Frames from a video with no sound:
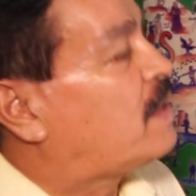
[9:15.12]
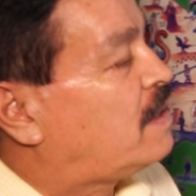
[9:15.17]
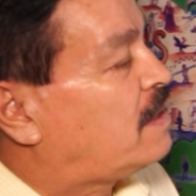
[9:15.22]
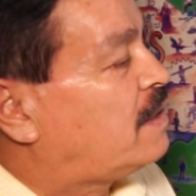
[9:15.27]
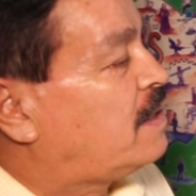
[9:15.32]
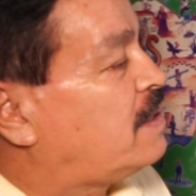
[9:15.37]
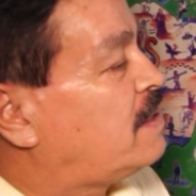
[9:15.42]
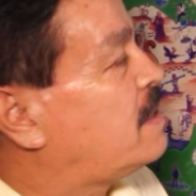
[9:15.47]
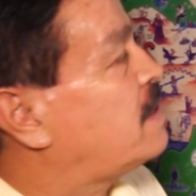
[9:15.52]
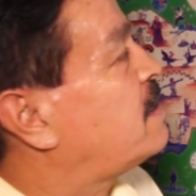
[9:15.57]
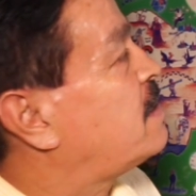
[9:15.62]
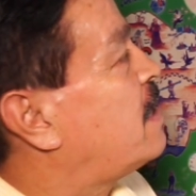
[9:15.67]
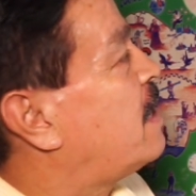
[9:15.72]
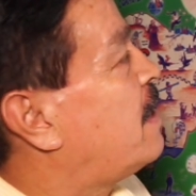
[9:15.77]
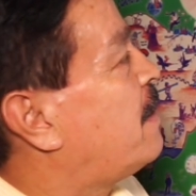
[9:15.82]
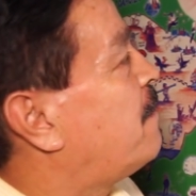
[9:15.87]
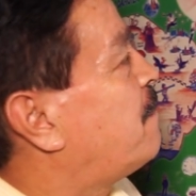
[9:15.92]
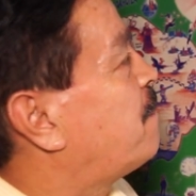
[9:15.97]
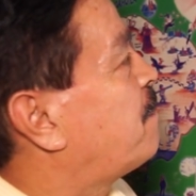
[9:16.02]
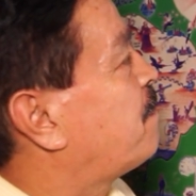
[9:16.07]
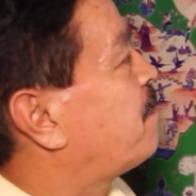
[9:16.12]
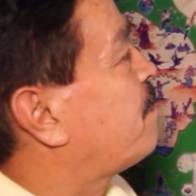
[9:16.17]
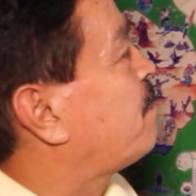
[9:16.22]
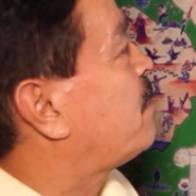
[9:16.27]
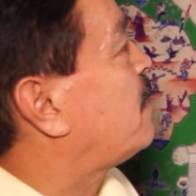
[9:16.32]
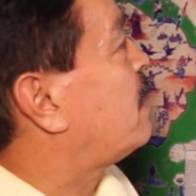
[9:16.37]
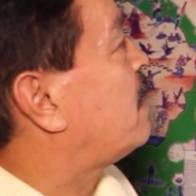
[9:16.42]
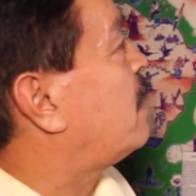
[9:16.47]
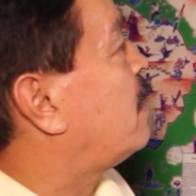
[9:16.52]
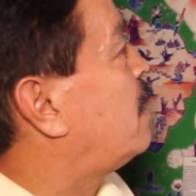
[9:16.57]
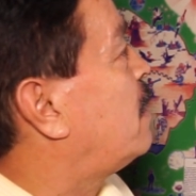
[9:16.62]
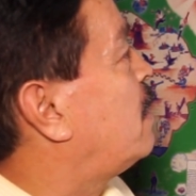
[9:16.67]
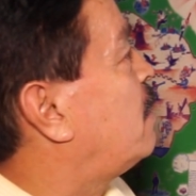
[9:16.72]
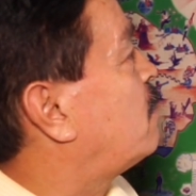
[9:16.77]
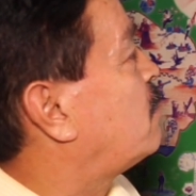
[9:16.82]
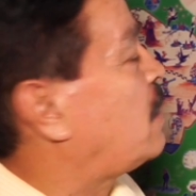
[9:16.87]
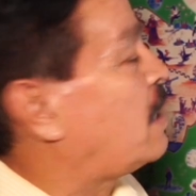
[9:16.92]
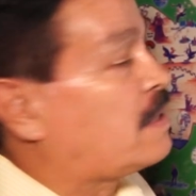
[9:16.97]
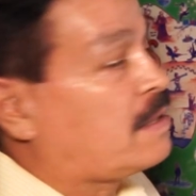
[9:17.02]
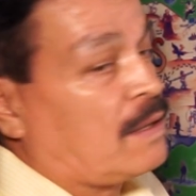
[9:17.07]
this is
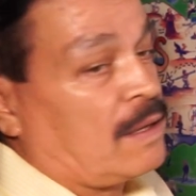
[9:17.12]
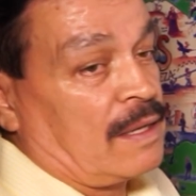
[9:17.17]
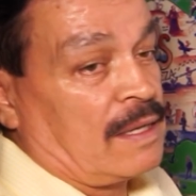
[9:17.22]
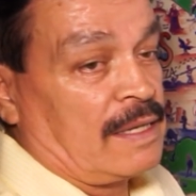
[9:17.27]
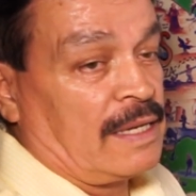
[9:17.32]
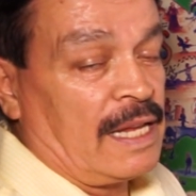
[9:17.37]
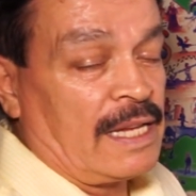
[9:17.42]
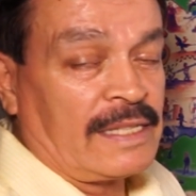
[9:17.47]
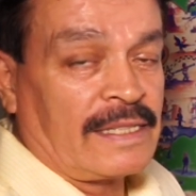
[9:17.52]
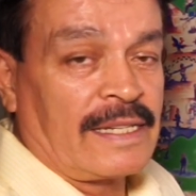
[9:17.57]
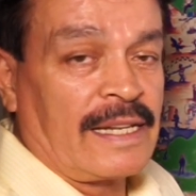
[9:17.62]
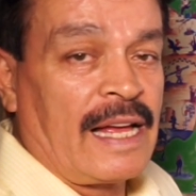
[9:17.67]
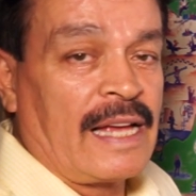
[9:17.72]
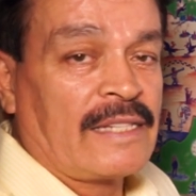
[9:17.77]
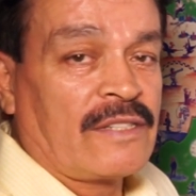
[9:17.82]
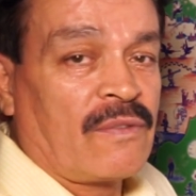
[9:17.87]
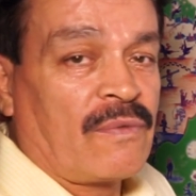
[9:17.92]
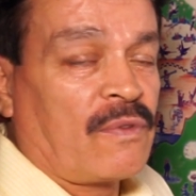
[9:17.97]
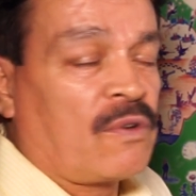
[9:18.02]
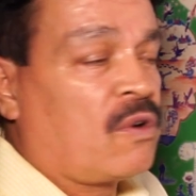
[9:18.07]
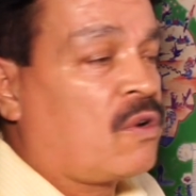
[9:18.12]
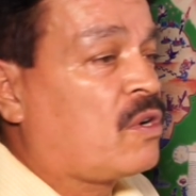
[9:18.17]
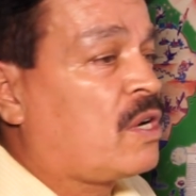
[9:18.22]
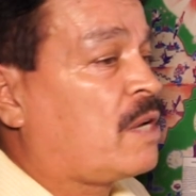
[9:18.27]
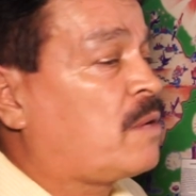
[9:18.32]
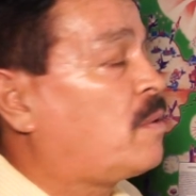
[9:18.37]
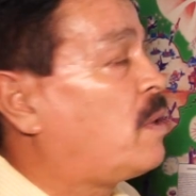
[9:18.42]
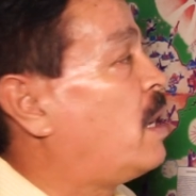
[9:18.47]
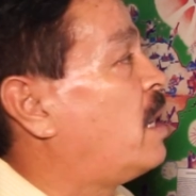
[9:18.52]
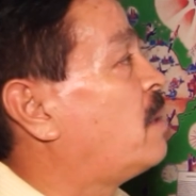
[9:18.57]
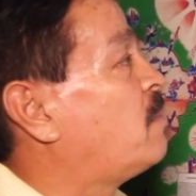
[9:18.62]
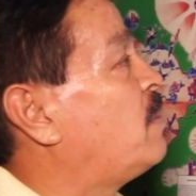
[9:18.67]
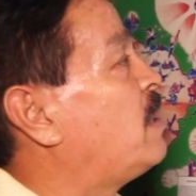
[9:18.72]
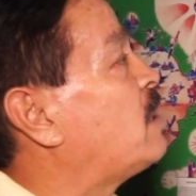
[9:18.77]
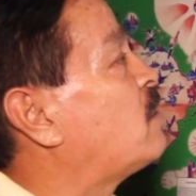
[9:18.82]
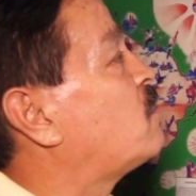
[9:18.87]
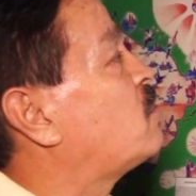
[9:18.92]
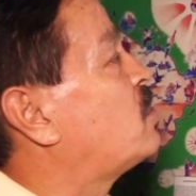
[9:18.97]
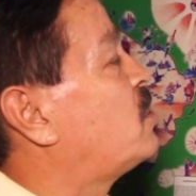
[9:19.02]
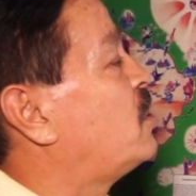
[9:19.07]
our class. In next class, of course, I will
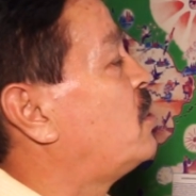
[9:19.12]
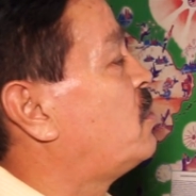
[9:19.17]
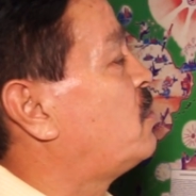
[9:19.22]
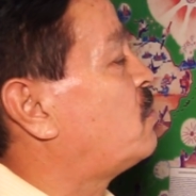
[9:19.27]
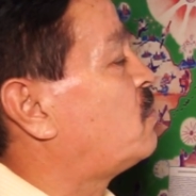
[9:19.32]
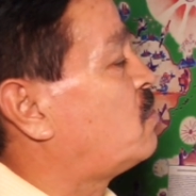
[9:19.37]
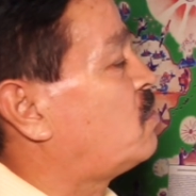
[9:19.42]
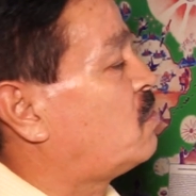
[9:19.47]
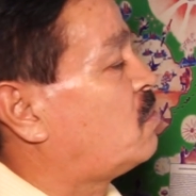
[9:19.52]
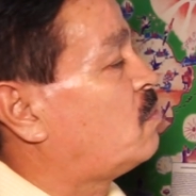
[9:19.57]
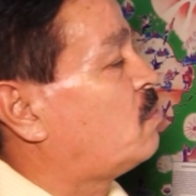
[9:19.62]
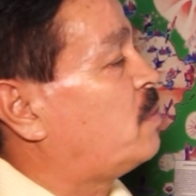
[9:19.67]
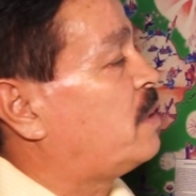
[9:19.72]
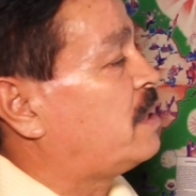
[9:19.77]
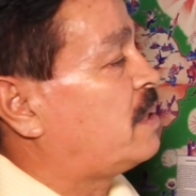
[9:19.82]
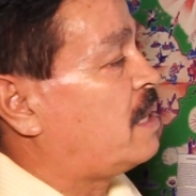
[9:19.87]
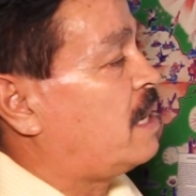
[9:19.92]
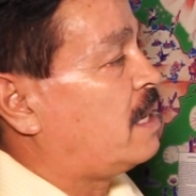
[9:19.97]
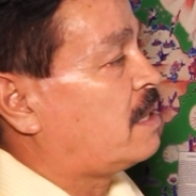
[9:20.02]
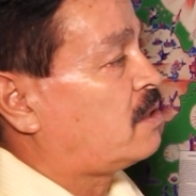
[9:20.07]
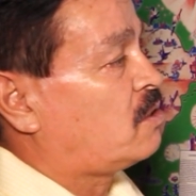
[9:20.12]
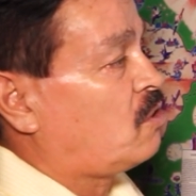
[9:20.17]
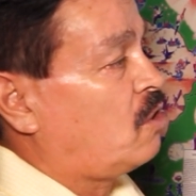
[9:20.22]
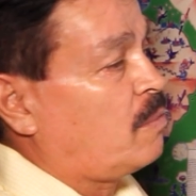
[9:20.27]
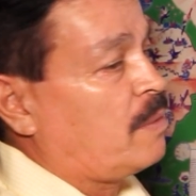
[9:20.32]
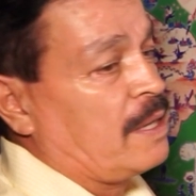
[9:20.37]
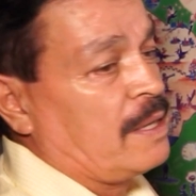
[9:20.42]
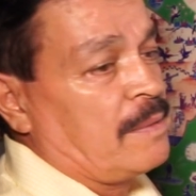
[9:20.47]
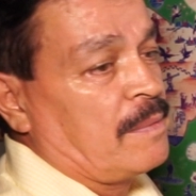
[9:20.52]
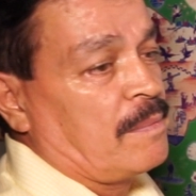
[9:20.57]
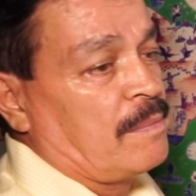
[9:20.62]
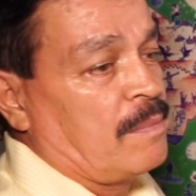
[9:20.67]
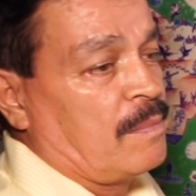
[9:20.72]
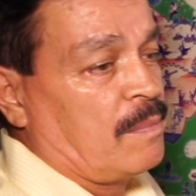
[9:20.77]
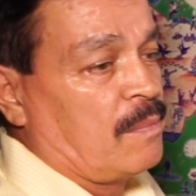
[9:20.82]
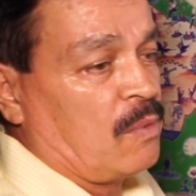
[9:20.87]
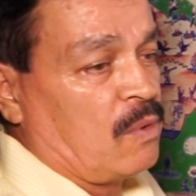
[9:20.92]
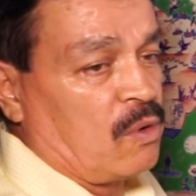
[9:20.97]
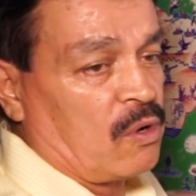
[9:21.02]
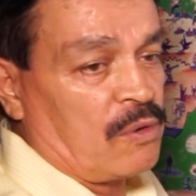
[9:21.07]
continue with solving
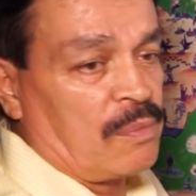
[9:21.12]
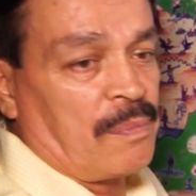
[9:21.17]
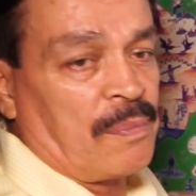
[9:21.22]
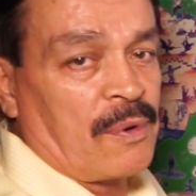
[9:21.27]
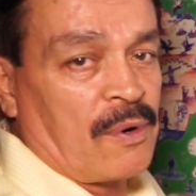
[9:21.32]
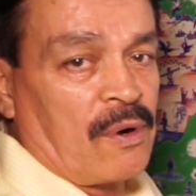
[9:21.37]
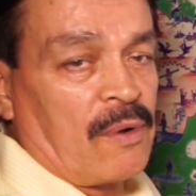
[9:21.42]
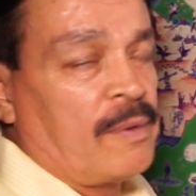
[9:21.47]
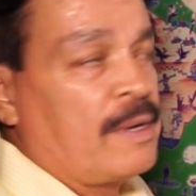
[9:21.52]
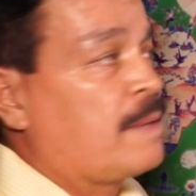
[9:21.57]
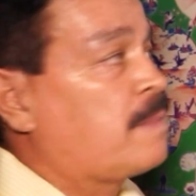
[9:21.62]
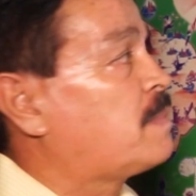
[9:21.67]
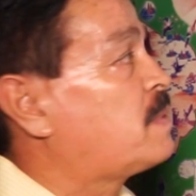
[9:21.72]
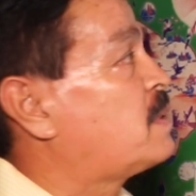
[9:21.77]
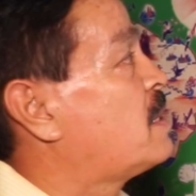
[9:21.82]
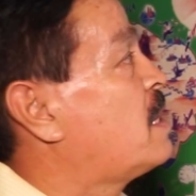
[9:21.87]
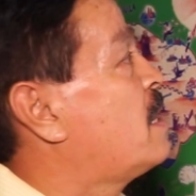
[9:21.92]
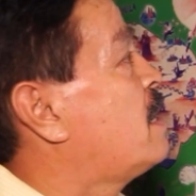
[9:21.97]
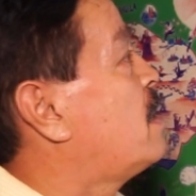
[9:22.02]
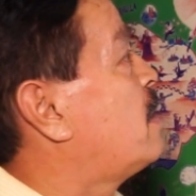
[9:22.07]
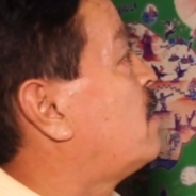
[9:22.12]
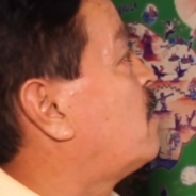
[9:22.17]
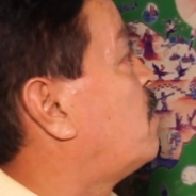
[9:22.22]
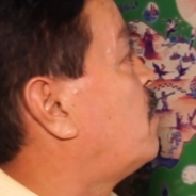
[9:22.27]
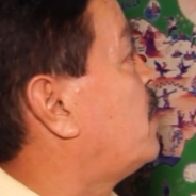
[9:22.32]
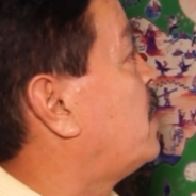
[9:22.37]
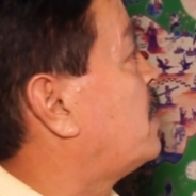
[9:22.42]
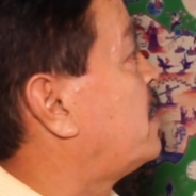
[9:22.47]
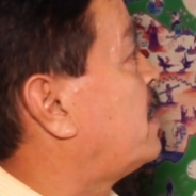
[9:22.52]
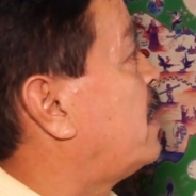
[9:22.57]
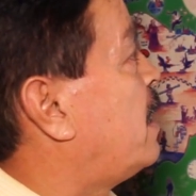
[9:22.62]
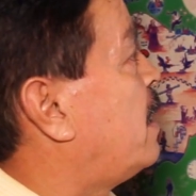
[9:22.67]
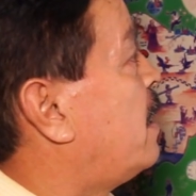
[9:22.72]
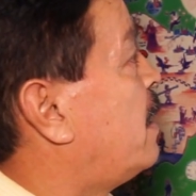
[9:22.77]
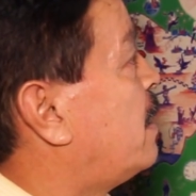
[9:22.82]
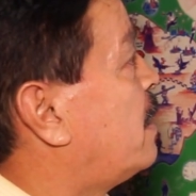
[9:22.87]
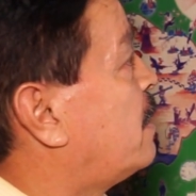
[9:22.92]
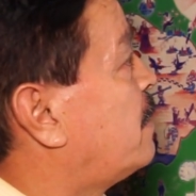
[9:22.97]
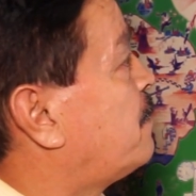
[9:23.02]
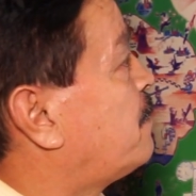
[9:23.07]
more problems with
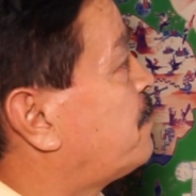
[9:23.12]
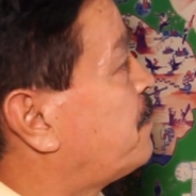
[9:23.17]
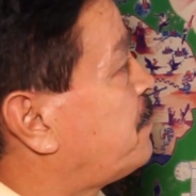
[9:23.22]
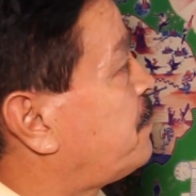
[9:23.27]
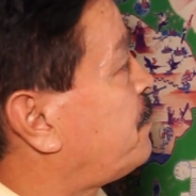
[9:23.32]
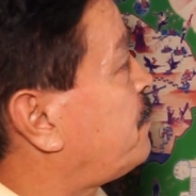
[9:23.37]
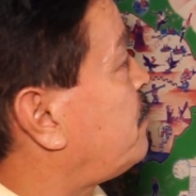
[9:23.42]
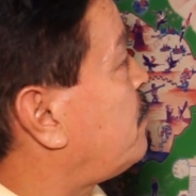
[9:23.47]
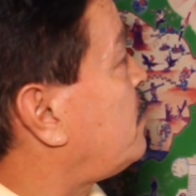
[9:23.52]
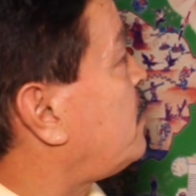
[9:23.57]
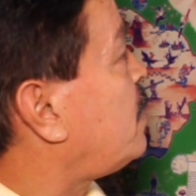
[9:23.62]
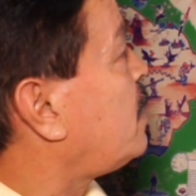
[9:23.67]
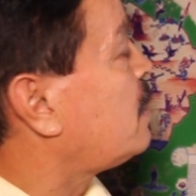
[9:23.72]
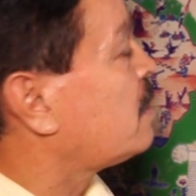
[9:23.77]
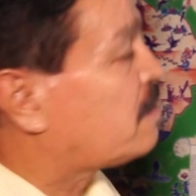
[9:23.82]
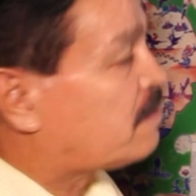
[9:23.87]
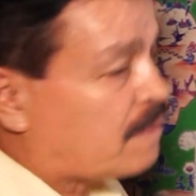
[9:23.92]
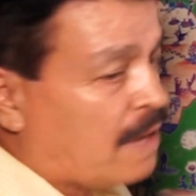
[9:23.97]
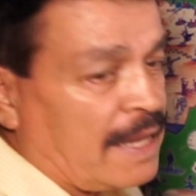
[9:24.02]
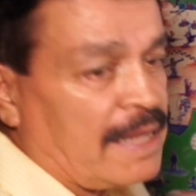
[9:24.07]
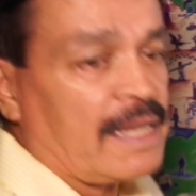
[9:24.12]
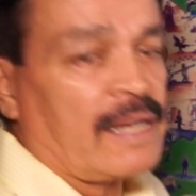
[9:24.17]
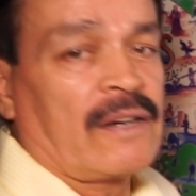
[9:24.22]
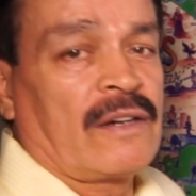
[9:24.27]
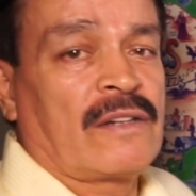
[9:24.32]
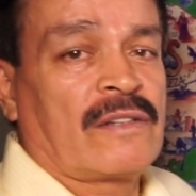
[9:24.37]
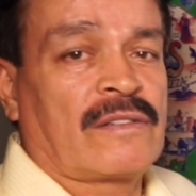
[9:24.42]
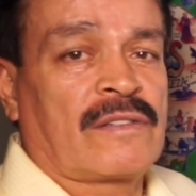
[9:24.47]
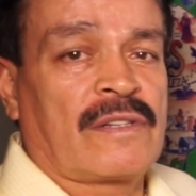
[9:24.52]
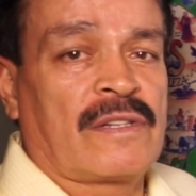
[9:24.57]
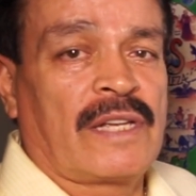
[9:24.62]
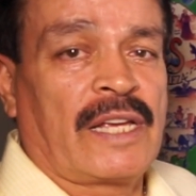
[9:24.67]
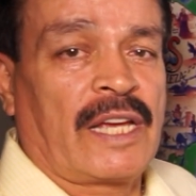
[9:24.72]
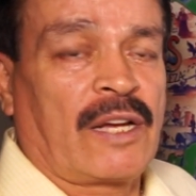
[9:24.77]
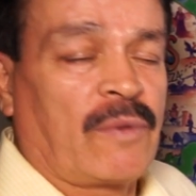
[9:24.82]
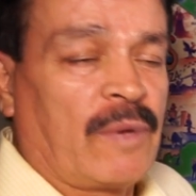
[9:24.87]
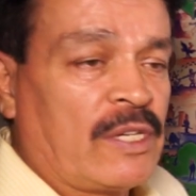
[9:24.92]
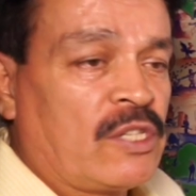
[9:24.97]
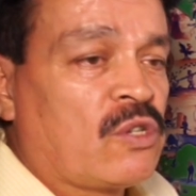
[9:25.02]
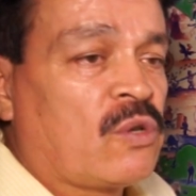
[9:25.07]
radicals,
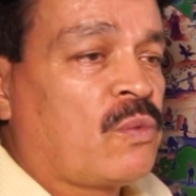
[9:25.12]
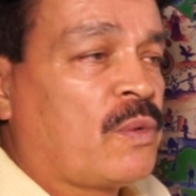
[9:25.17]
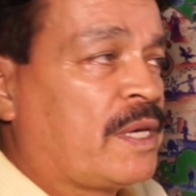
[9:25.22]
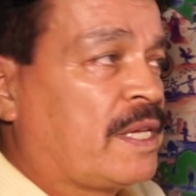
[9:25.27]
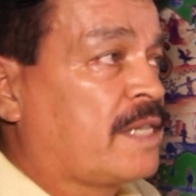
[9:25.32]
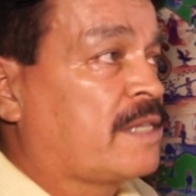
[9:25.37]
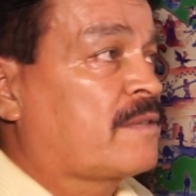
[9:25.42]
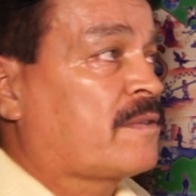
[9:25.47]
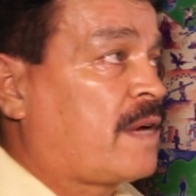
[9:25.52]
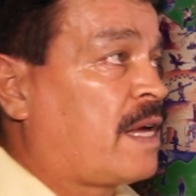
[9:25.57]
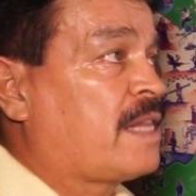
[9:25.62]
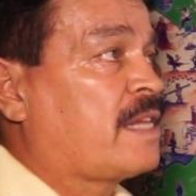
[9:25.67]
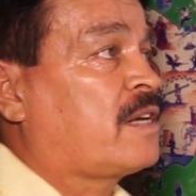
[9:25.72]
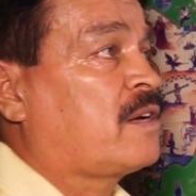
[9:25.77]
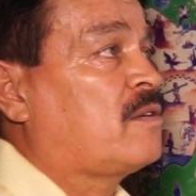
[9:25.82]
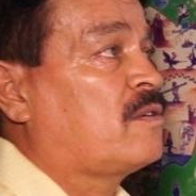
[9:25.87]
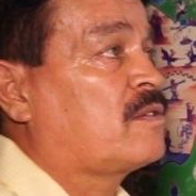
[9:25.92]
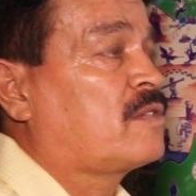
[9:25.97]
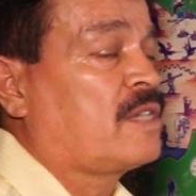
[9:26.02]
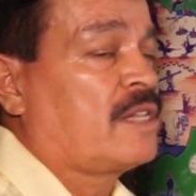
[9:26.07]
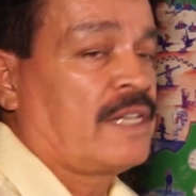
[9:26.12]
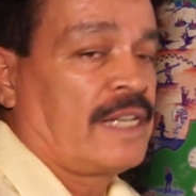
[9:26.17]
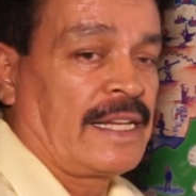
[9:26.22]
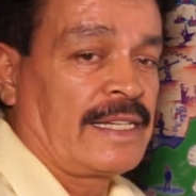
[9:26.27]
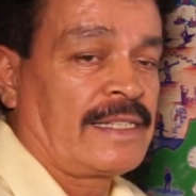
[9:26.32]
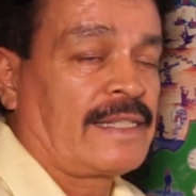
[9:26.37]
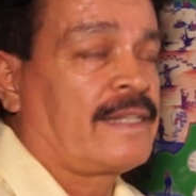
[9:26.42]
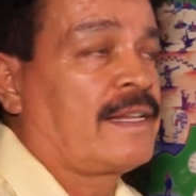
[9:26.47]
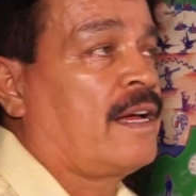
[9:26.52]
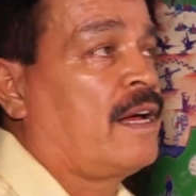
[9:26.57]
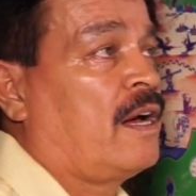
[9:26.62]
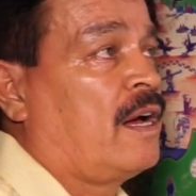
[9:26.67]
equation with radicals, and next